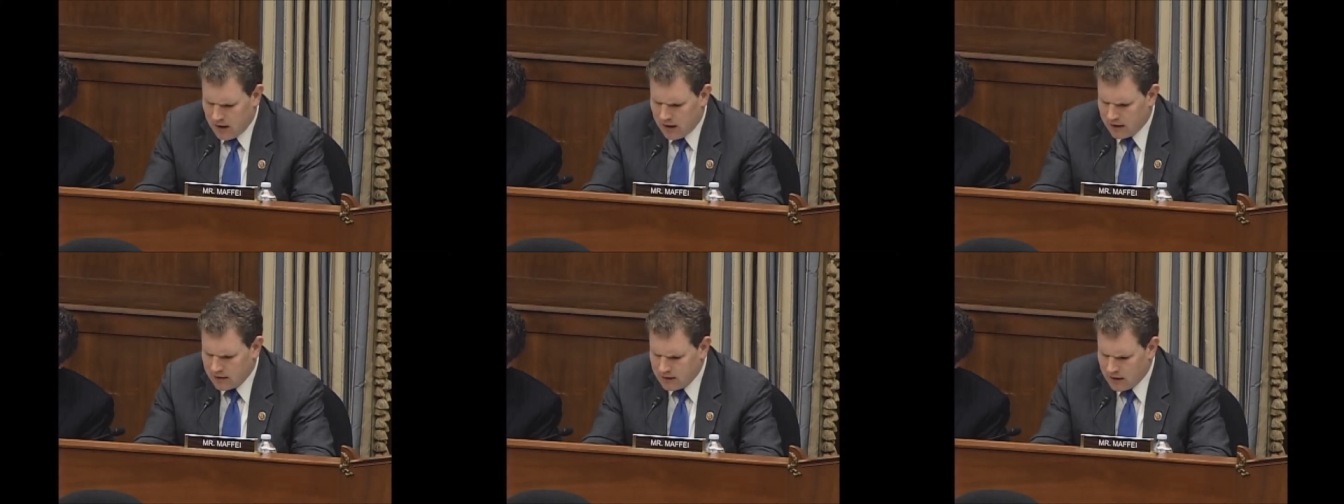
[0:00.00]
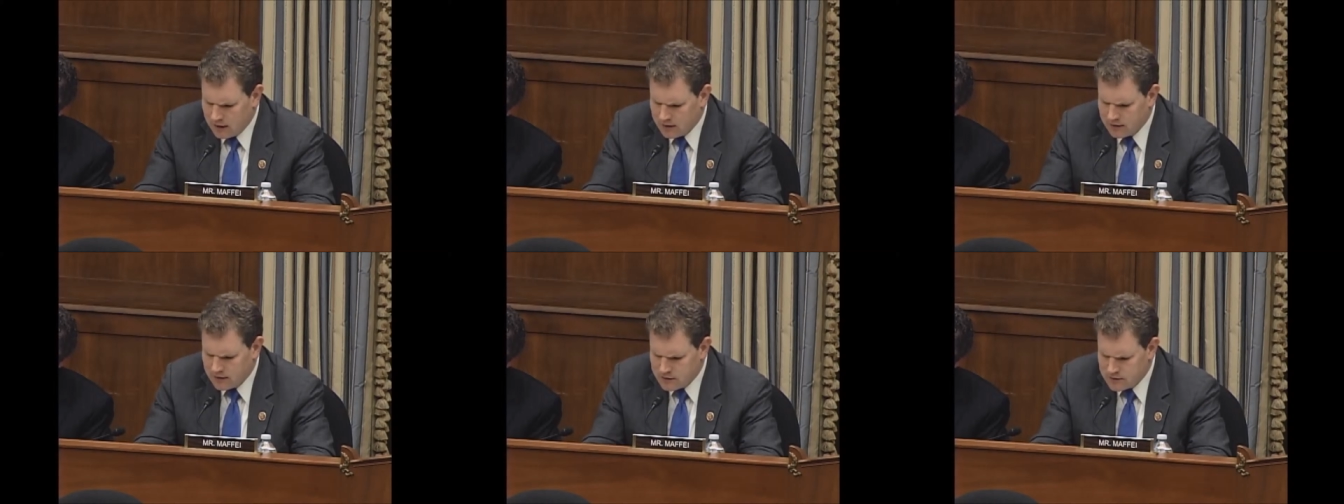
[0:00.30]
and
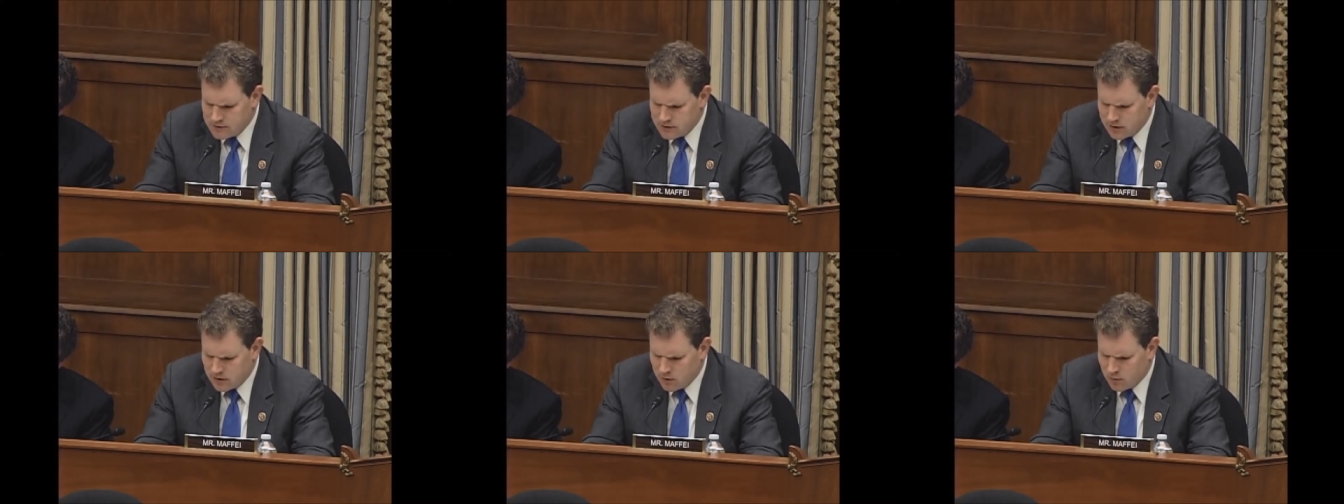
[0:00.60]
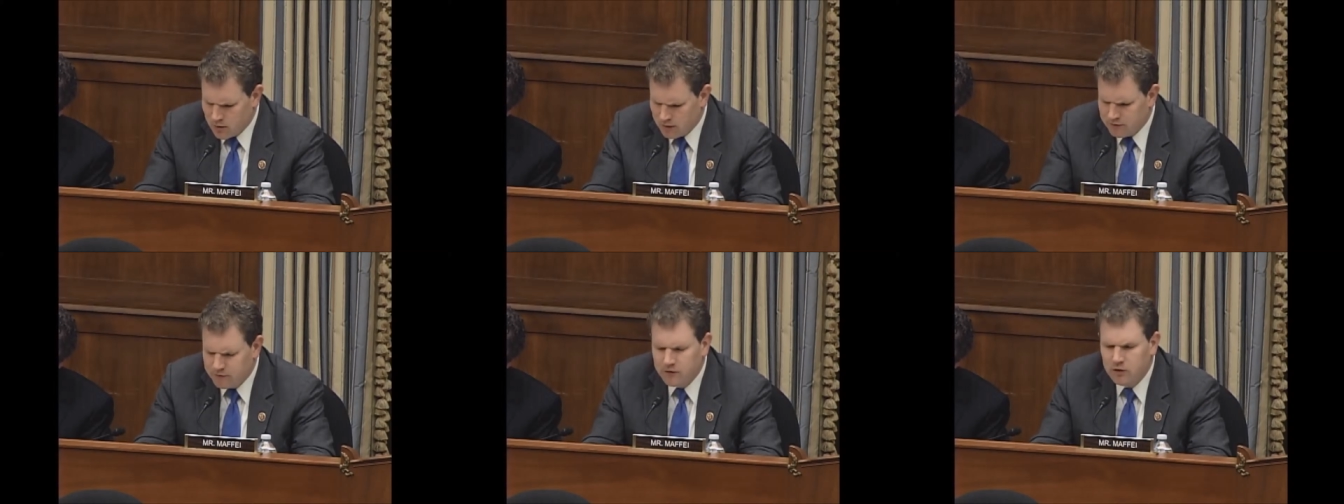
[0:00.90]
not consider
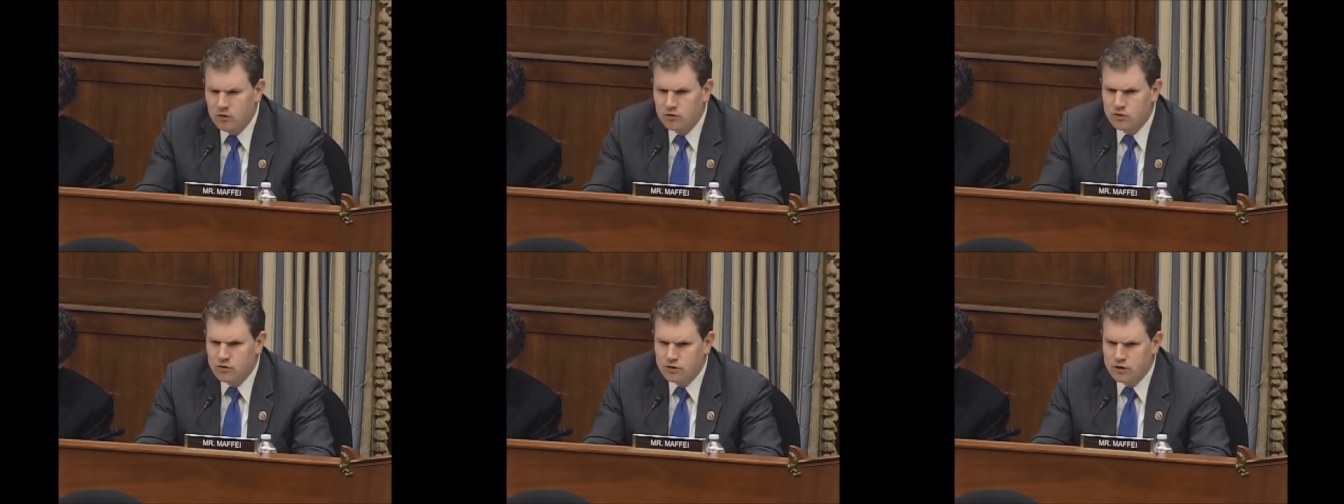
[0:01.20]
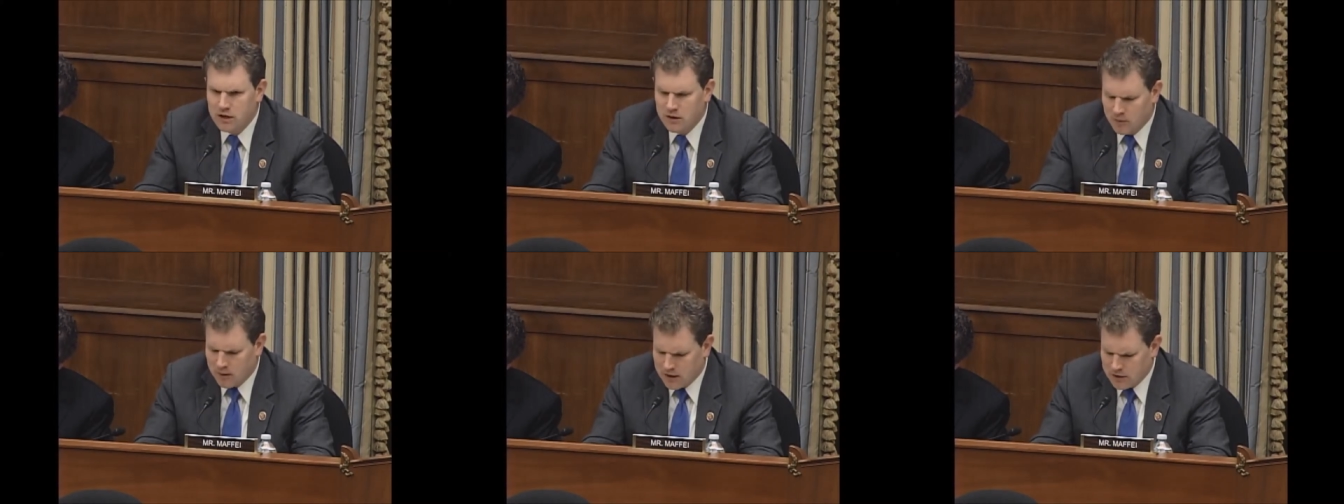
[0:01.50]
what future
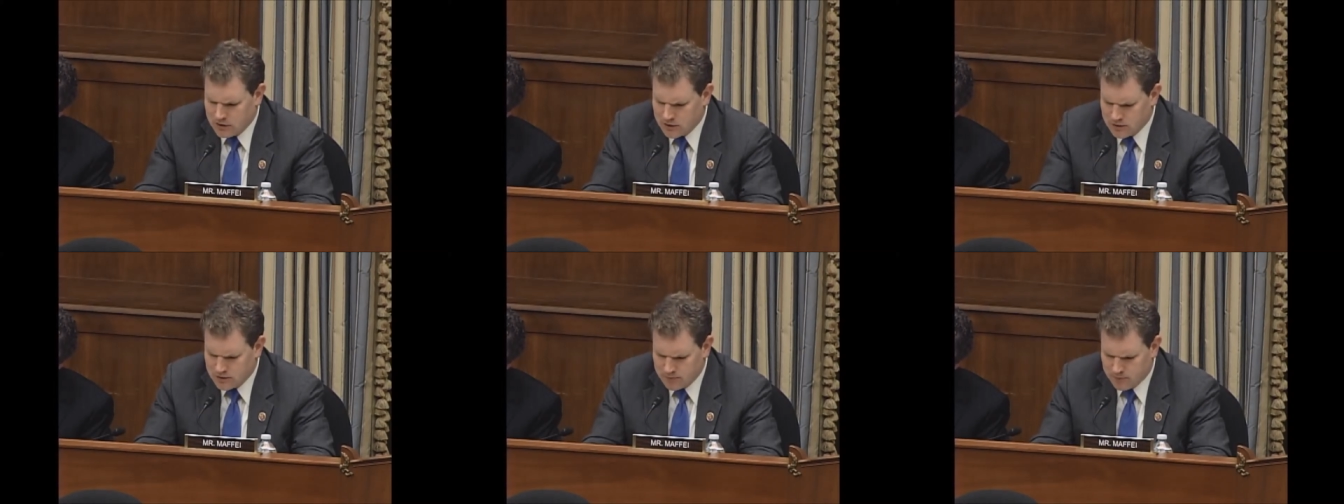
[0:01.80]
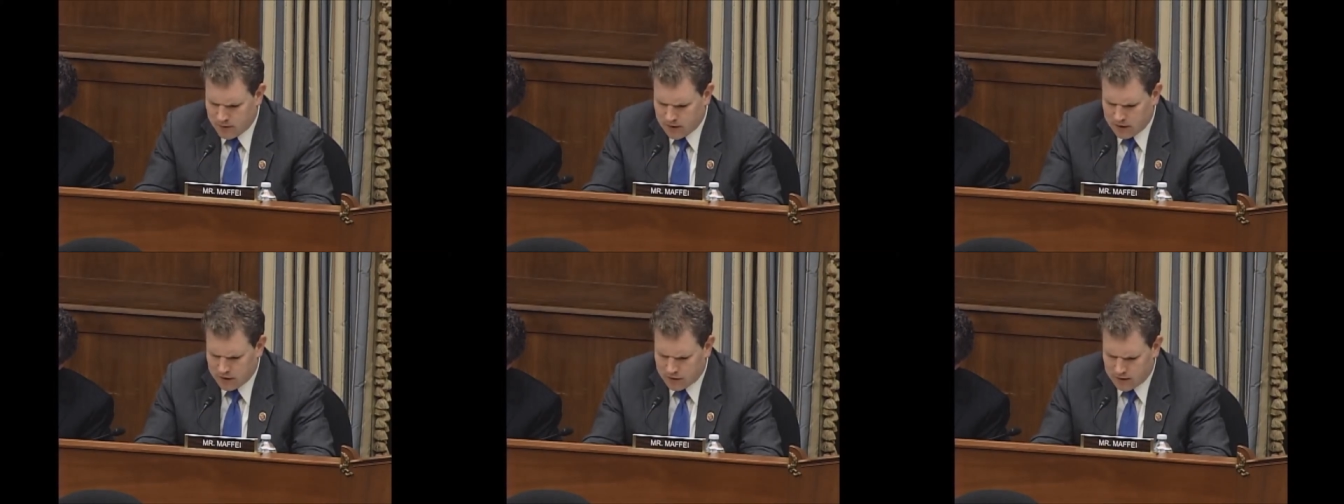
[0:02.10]

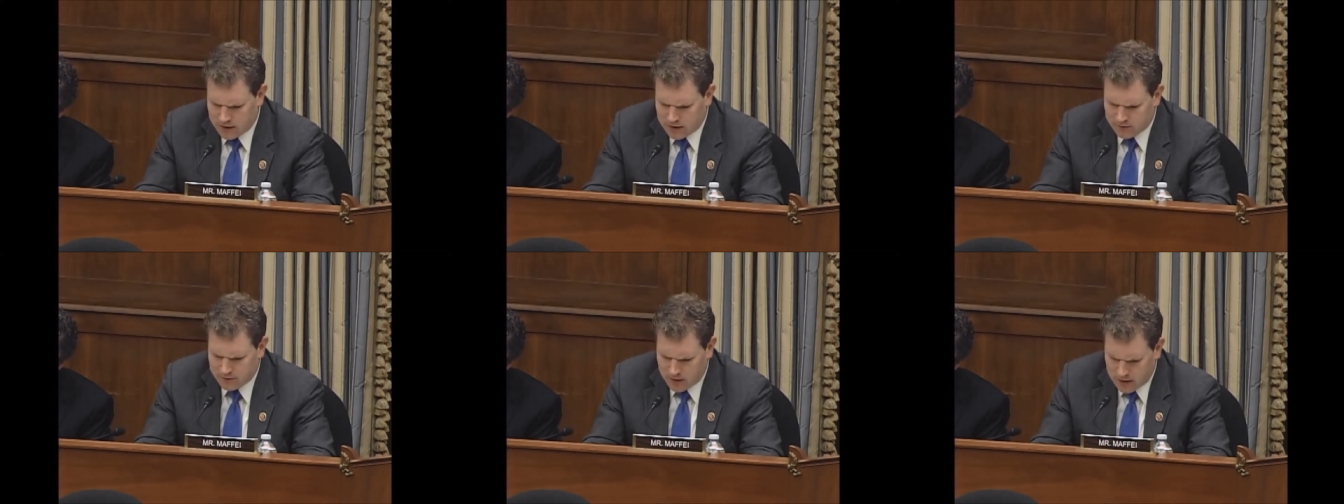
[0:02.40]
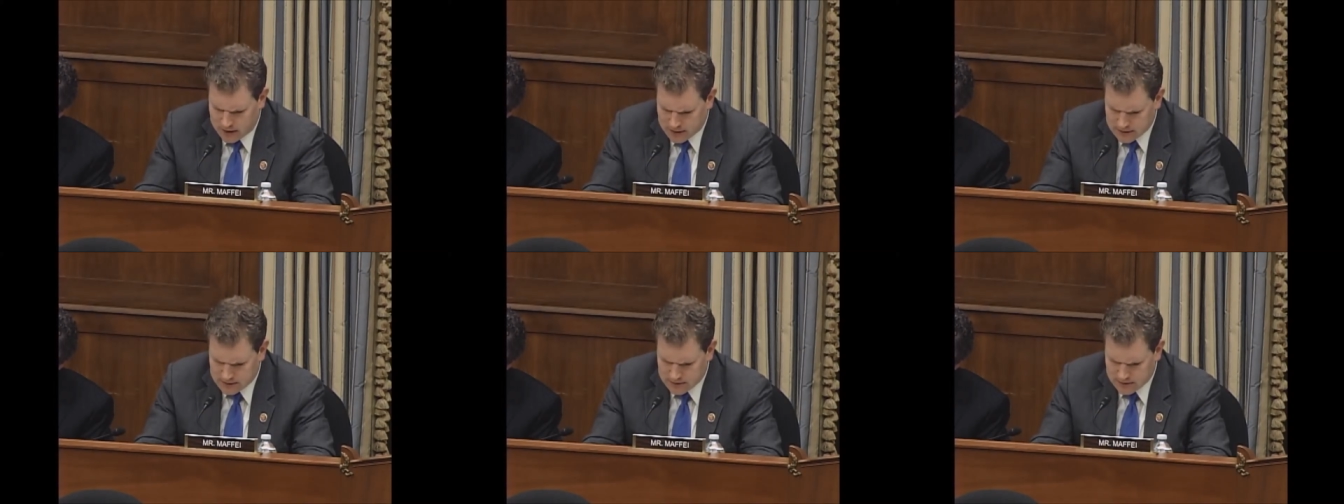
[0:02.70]
generations might think of
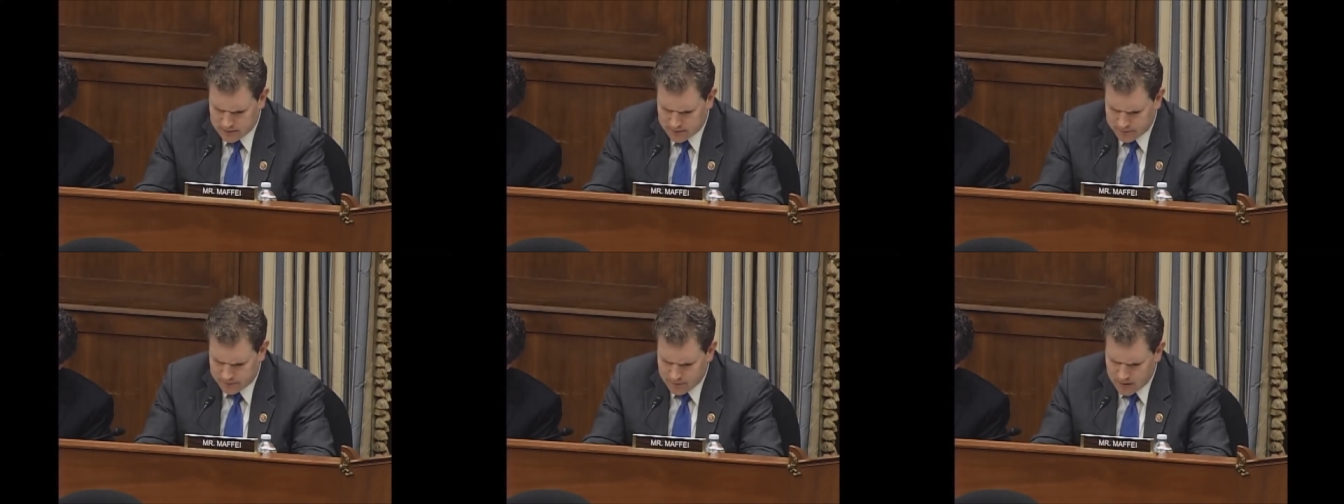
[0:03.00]
us.